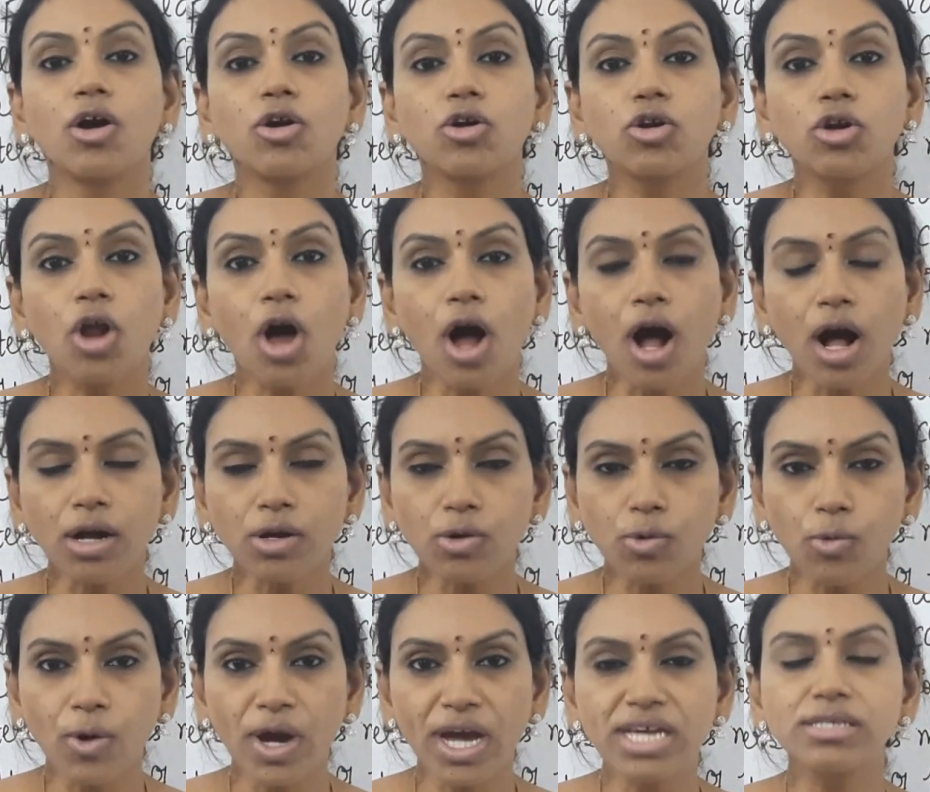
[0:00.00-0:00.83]

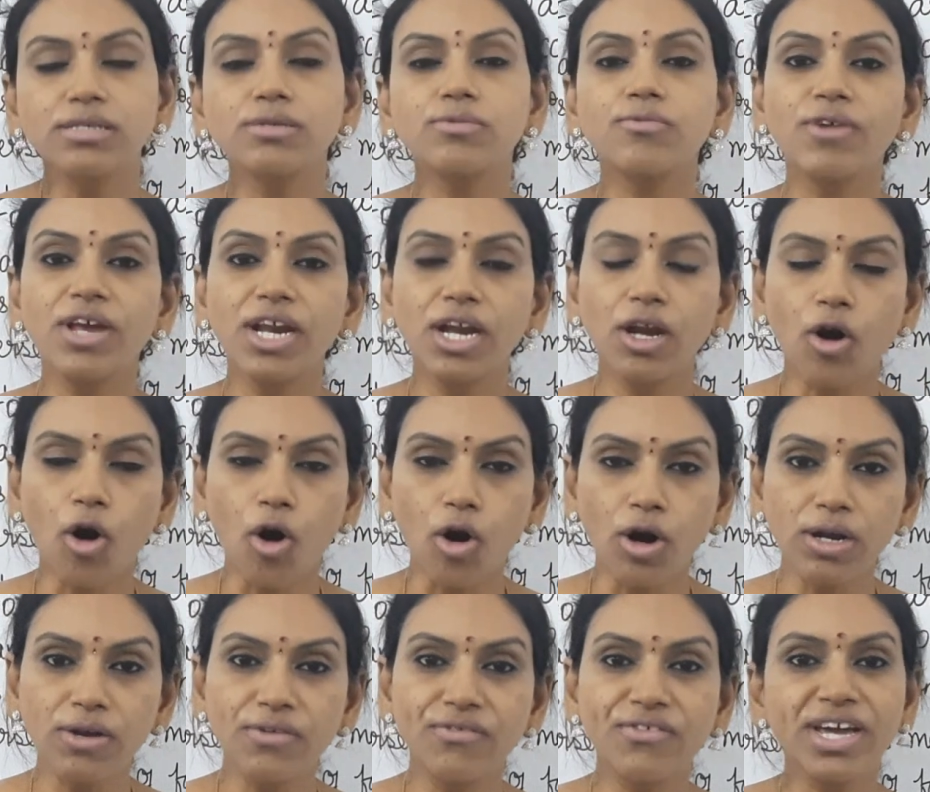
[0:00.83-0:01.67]
clockwise will
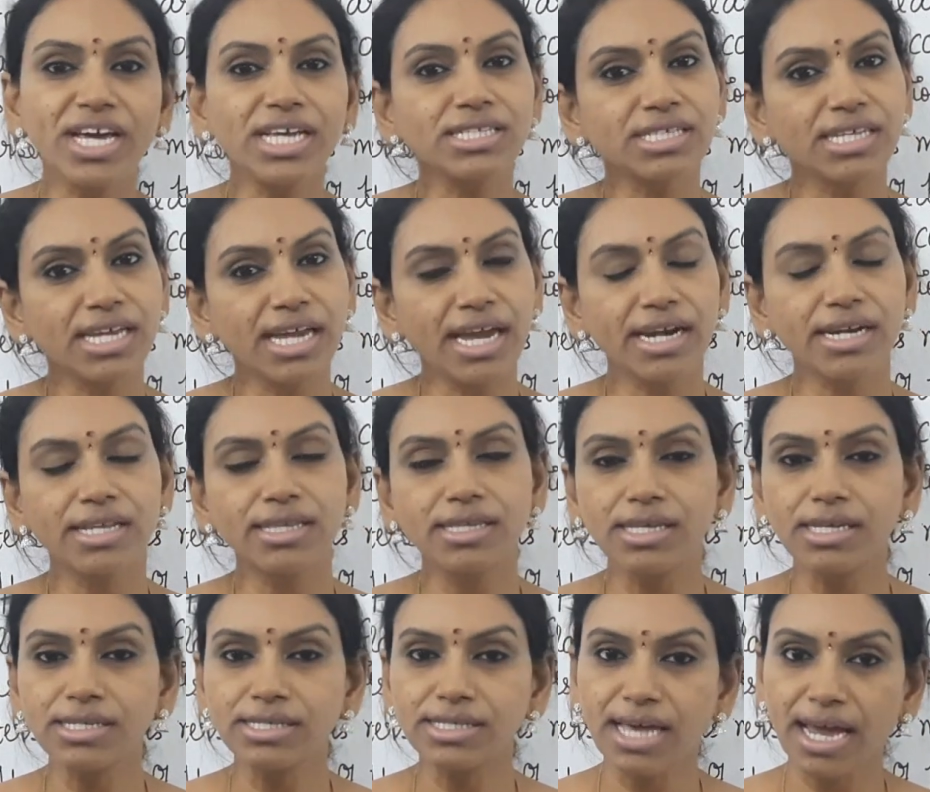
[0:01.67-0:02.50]
always
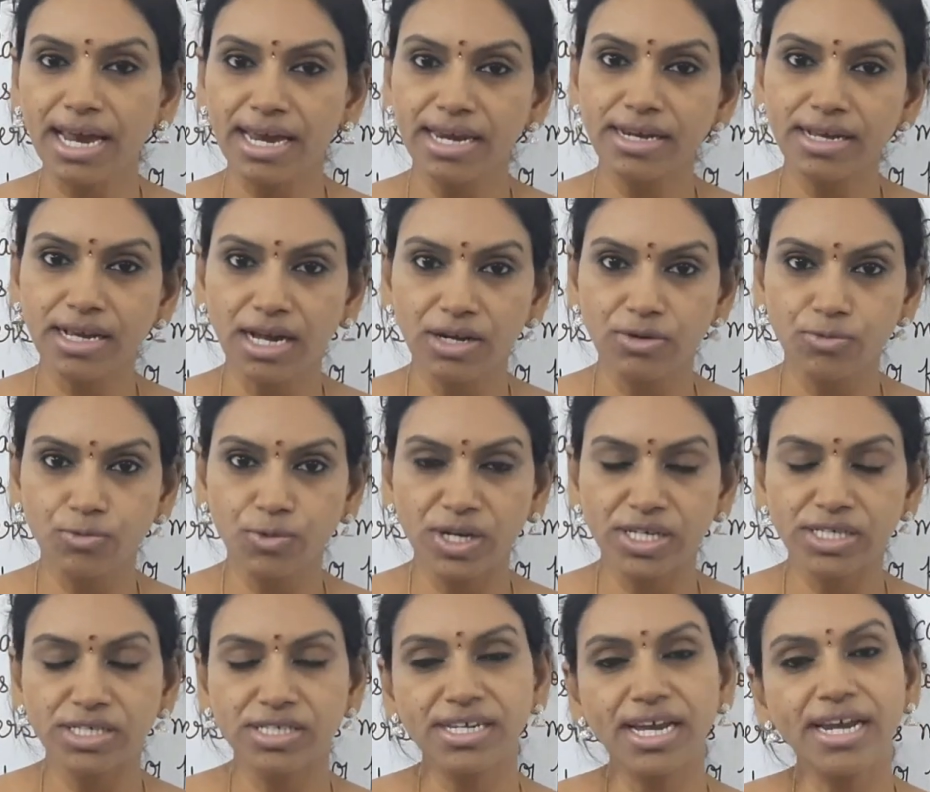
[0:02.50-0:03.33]
get the sign
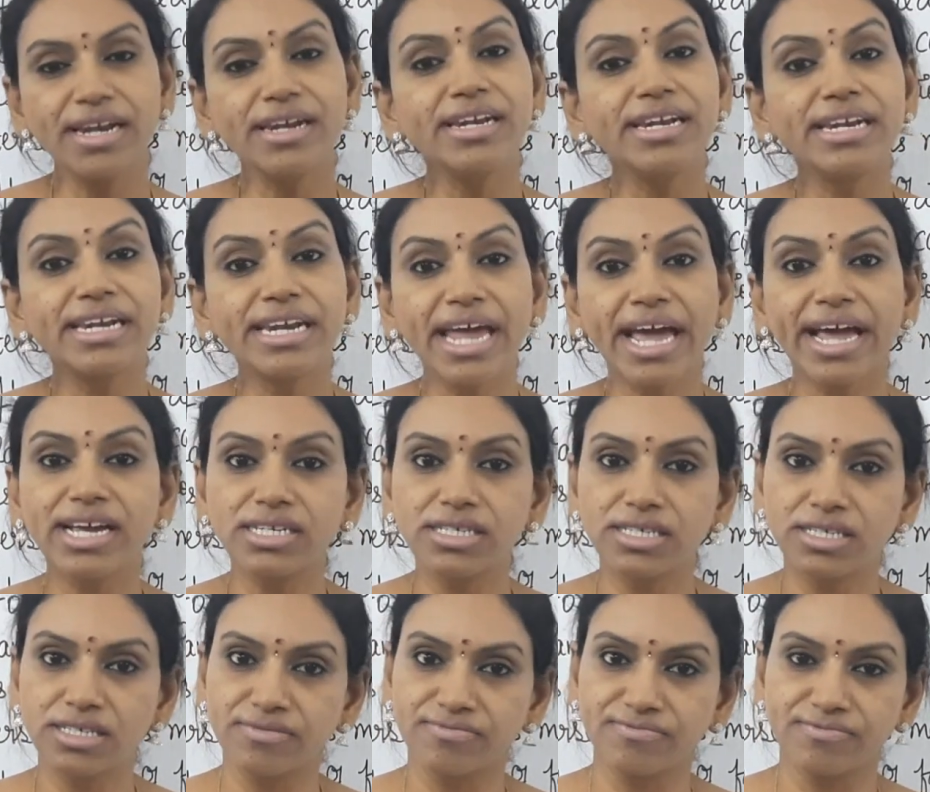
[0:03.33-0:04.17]
convention
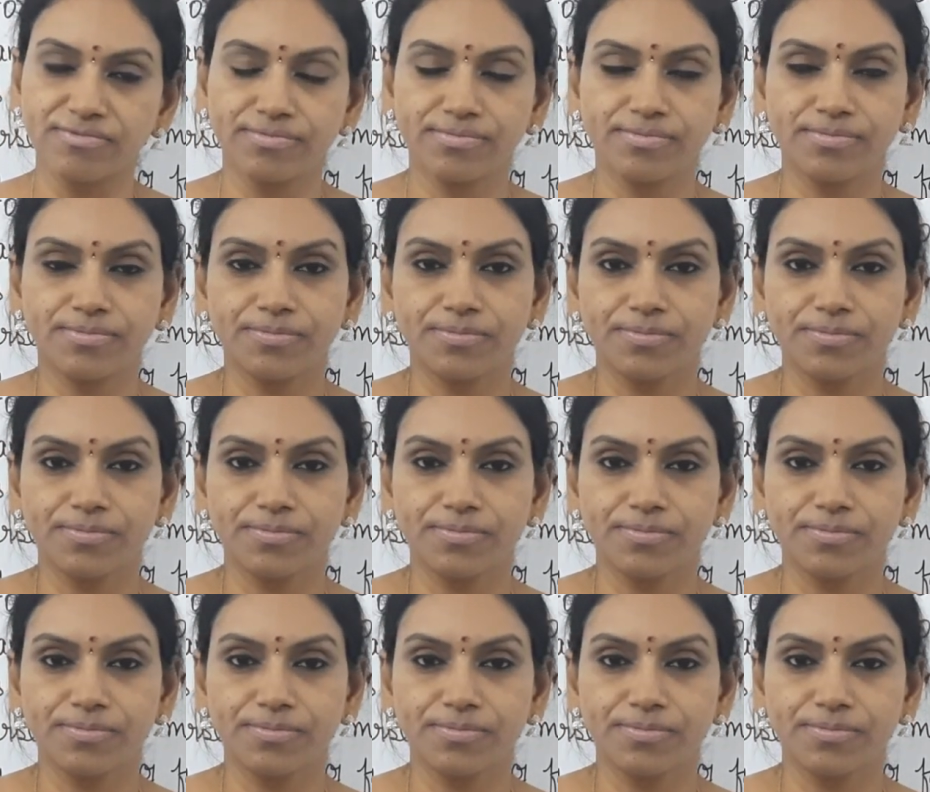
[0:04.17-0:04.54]
negative.